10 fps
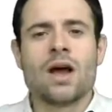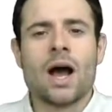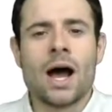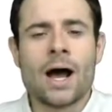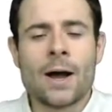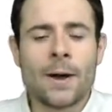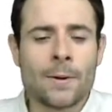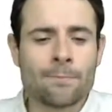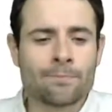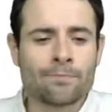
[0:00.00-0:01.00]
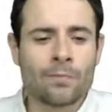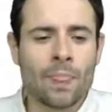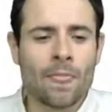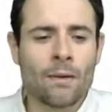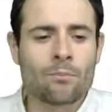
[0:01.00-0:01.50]

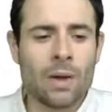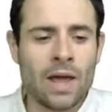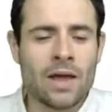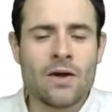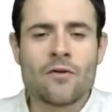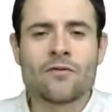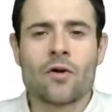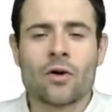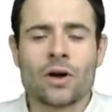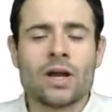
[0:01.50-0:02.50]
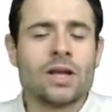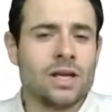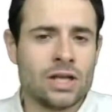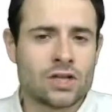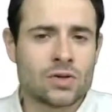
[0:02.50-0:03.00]
pay for
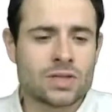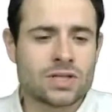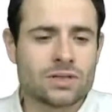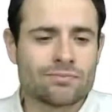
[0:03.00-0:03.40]
insurance.